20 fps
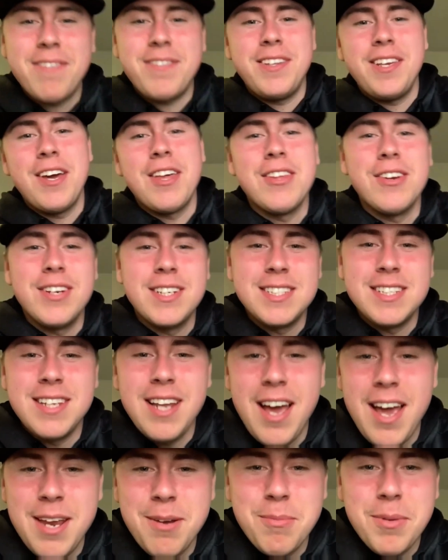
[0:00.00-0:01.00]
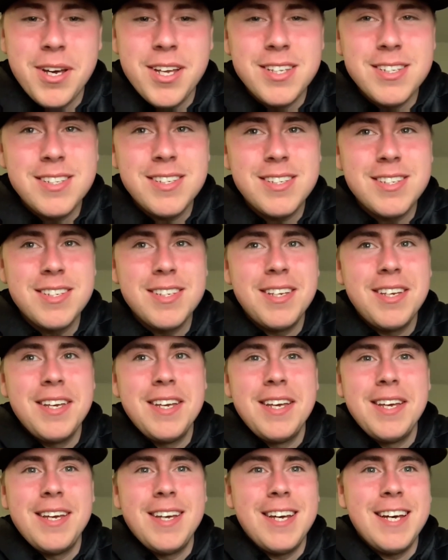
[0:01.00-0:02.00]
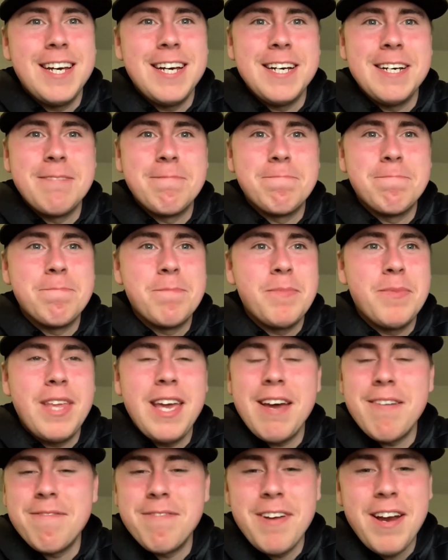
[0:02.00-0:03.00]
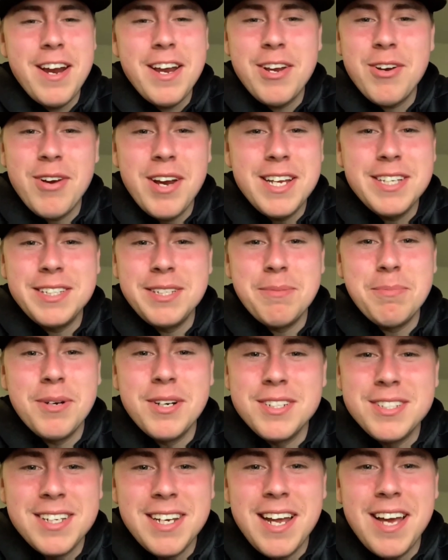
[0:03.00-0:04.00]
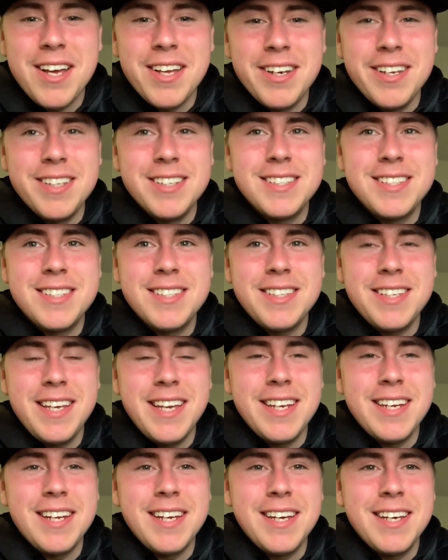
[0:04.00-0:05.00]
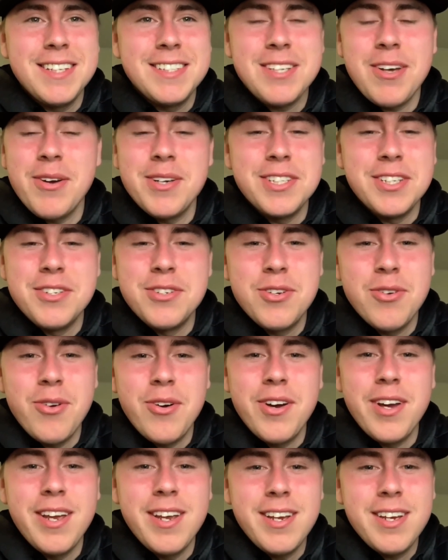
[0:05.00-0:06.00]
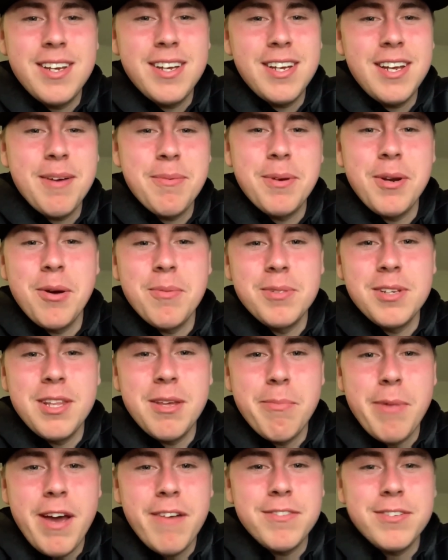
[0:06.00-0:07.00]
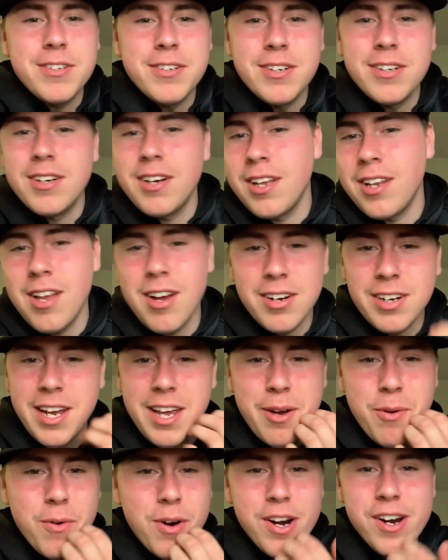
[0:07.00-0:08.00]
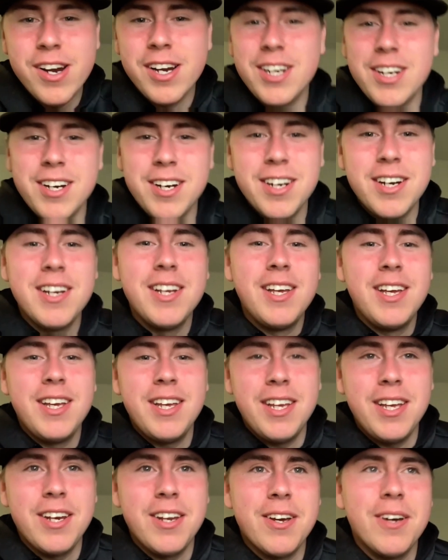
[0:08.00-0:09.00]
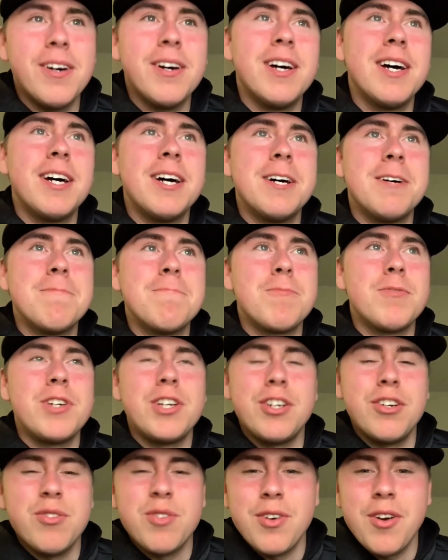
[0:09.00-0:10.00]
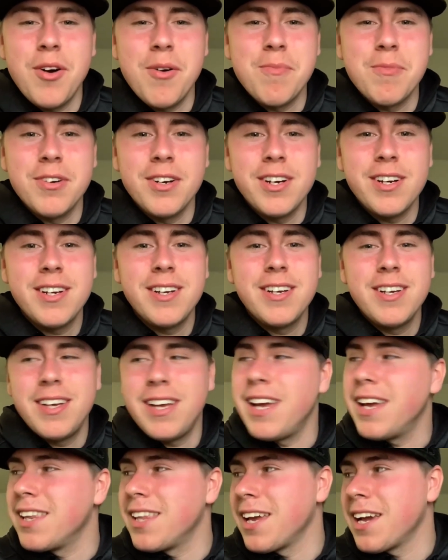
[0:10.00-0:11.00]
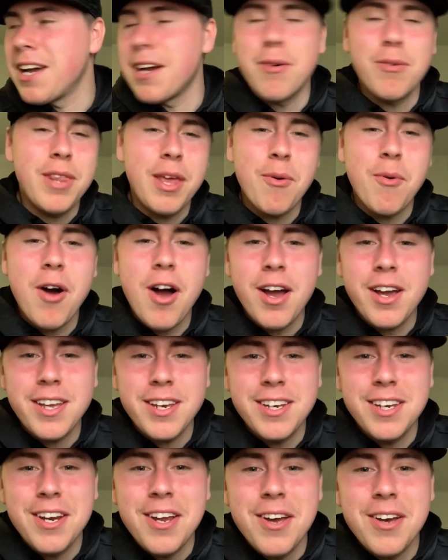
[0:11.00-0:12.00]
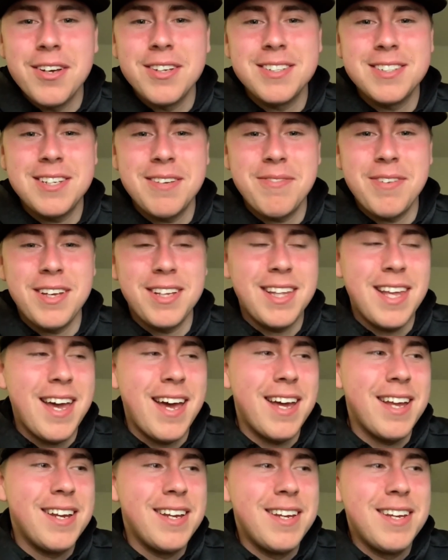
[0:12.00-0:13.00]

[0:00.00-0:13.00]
The other is nine months. Um, they have very crazy personalities, and uh, it's always a joy coming home to them after a long day of work or you know um, when you're doing homework and they they walk in, you know stuff like that.